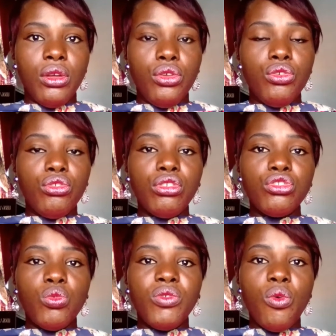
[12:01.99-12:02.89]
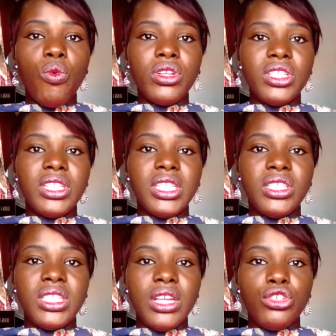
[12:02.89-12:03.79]
You don't even want
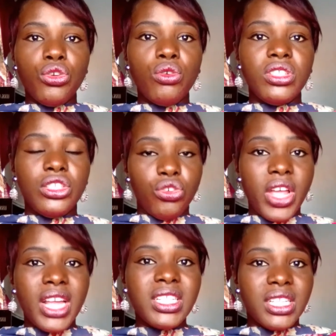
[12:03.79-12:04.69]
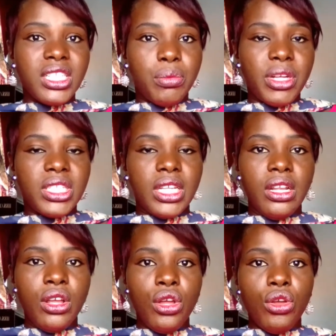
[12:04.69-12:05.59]
to showcase this
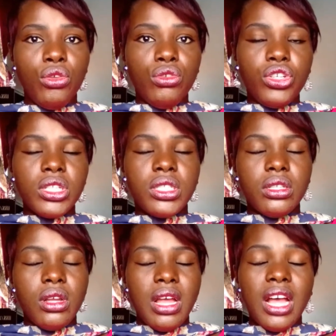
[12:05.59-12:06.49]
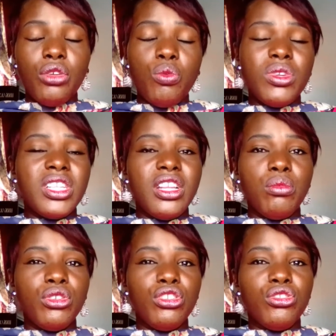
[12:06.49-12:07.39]
person. You just, I don't want
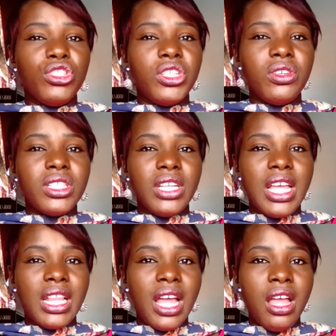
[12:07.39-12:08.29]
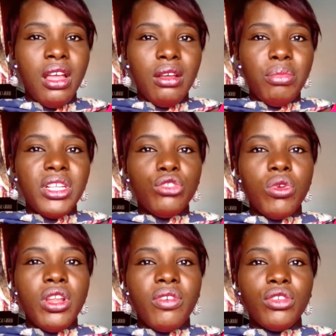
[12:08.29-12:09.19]
anybody to see us together. Please,
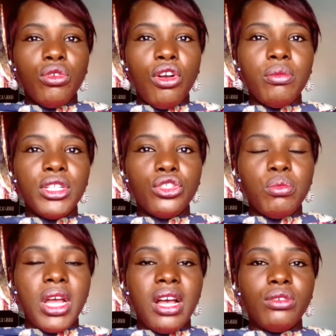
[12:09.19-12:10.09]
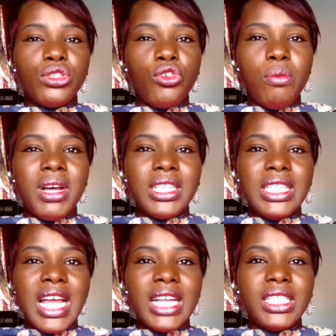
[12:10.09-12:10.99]
whenever you're coming to my house, come at
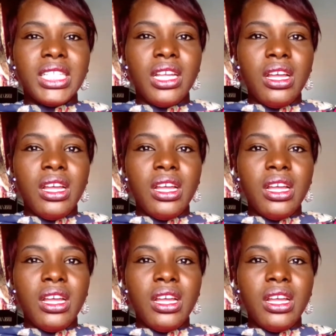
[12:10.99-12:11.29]
night.